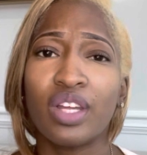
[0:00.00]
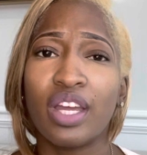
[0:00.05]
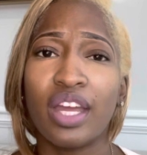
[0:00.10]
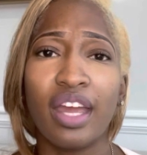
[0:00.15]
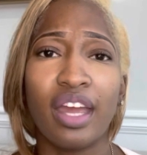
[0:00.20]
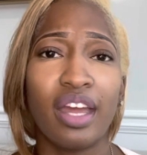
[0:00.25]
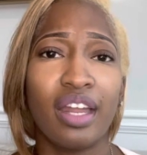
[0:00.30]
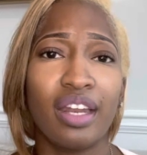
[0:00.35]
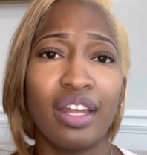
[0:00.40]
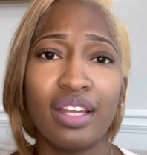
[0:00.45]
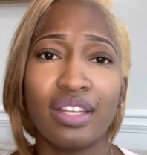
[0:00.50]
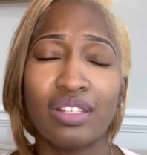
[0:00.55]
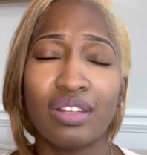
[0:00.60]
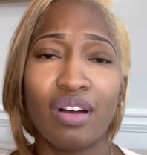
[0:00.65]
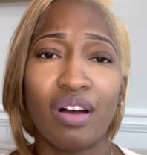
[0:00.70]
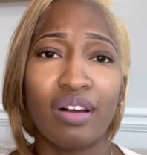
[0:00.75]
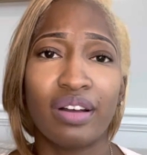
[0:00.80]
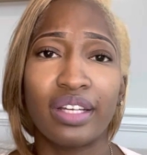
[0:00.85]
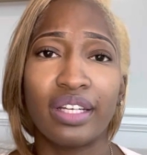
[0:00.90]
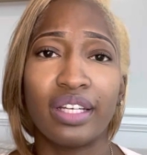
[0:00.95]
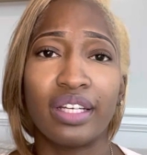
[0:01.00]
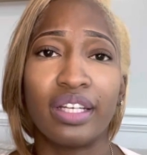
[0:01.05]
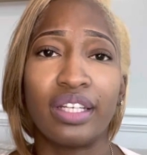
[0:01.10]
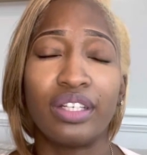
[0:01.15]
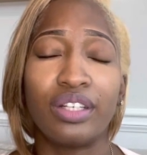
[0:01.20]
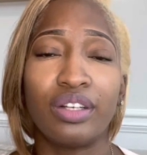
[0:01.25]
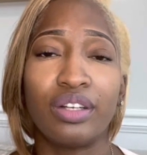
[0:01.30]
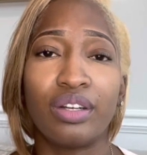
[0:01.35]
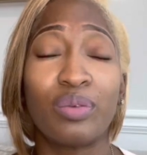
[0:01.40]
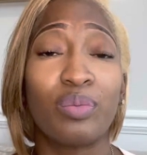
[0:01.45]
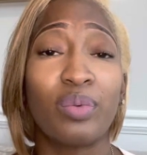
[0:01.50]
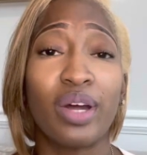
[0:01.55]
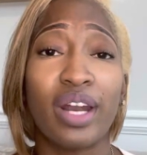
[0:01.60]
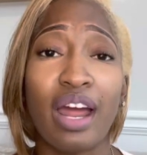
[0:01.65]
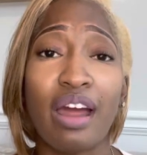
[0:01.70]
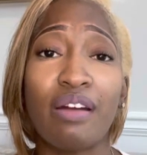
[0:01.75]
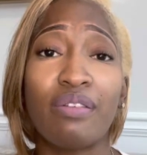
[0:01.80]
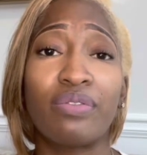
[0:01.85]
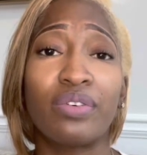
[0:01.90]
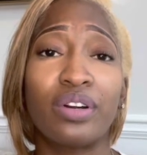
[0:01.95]
And it's all good, you know,
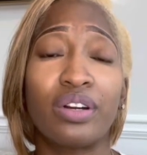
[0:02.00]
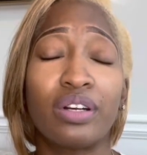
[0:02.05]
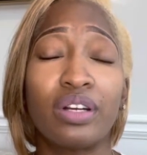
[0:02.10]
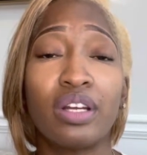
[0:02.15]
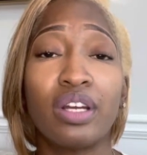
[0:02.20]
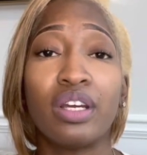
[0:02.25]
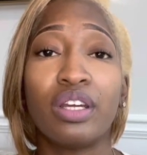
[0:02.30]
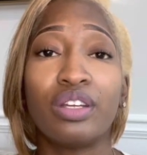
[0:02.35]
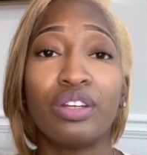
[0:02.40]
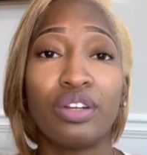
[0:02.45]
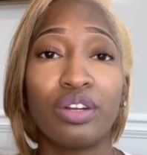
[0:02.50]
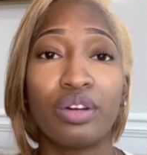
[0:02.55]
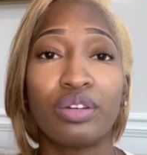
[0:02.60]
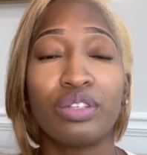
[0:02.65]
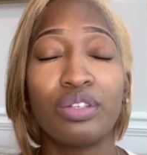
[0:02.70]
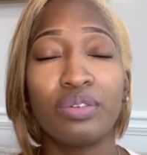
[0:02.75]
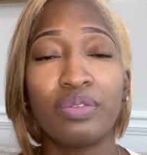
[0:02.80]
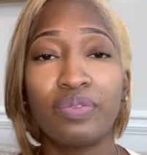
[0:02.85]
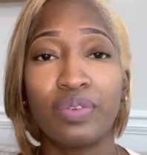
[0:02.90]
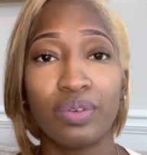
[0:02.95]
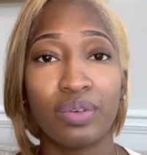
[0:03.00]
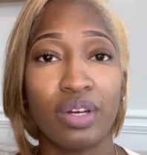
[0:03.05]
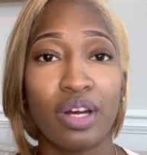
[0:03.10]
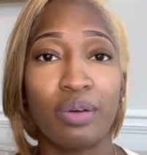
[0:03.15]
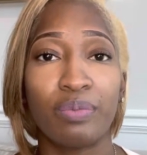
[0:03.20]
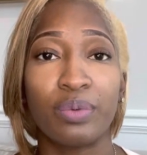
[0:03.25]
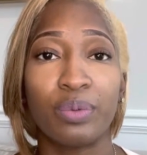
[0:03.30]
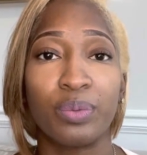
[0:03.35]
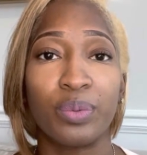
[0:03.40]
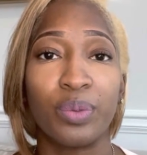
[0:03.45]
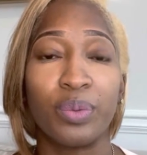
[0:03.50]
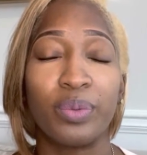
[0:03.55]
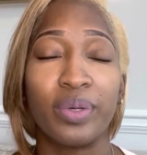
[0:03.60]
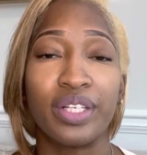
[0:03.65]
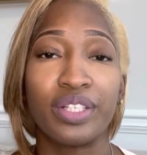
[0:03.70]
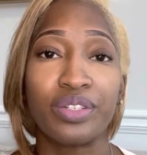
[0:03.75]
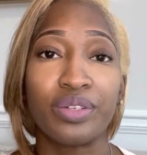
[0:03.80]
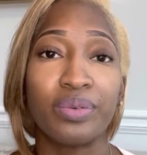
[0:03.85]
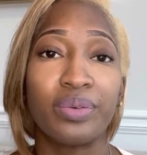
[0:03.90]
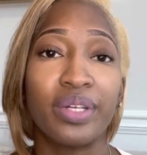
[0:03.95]
whatever, you know, you feel comfortable with
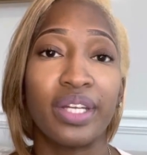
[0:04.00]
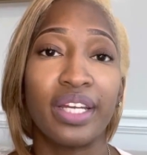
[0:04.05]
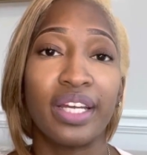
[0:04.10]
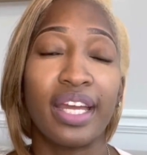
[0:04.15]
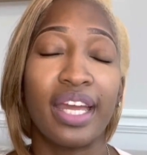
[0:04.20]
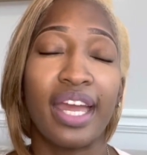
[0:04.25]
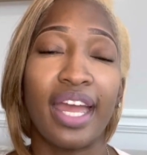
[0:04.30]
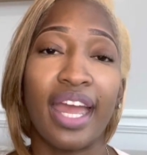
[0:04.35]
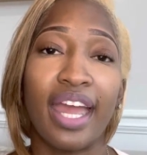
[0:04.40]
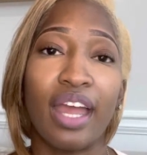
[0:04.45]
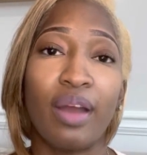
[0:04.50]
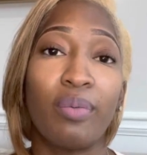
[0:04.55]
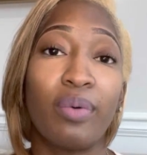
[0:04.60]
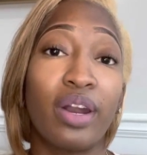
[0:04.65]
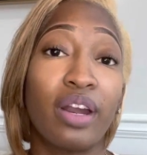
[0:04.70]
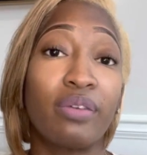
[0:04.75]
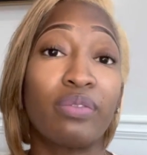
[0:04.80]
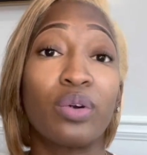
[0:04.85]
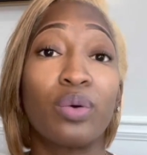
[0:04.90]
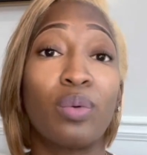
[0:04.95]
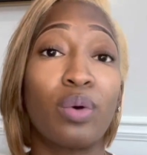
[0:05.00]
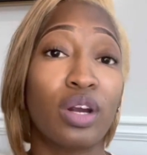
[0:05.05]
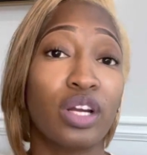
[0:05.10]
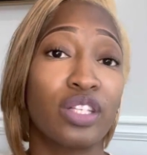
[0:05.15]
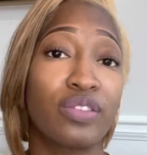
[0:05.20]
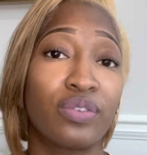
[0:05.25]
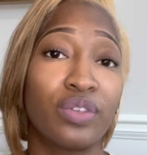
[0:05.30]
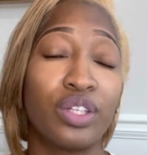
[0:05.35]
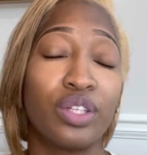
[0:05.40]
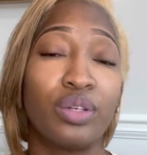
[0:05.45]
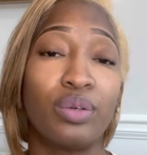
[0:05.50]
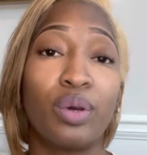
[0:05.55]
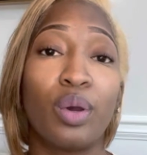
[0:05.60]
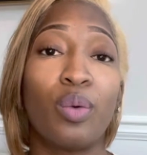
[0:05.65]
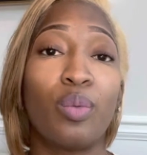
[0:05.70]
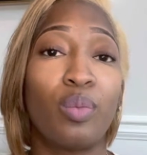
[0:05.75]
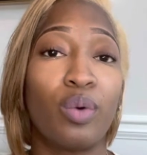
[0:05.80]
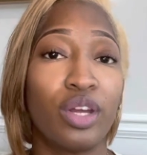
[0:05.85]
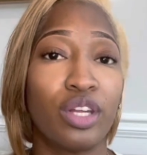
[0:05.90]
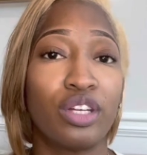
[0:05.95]
doing and whatever works for you
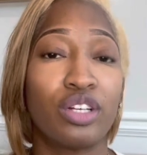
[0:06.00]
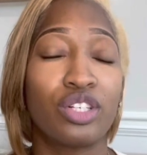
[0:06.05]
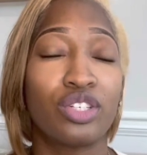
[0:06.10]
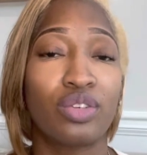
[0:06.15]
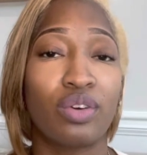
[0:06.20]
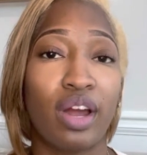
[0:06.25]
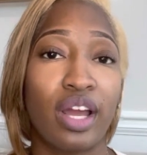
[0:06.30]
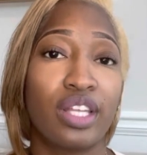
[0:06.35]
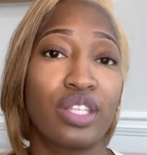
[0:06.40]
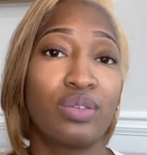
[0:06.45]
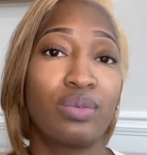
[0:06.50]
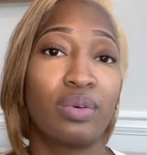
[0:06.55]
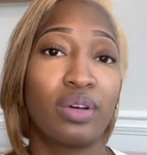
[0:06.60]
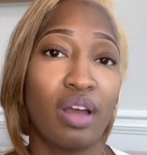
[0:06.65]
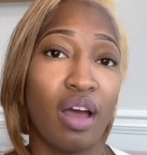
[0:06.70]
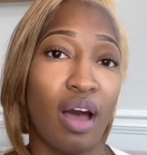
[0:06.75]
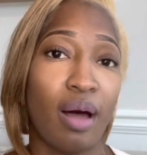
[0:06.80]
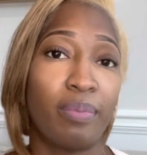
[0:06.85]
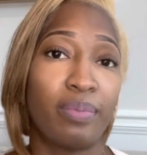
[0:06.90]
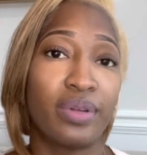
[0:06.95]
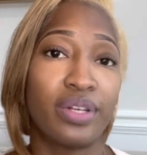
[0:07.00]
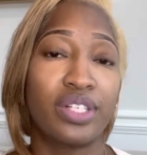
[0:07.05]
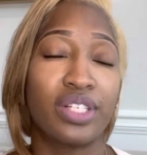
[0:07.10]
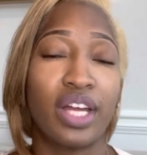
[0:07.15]
and what you're trying to accomplish.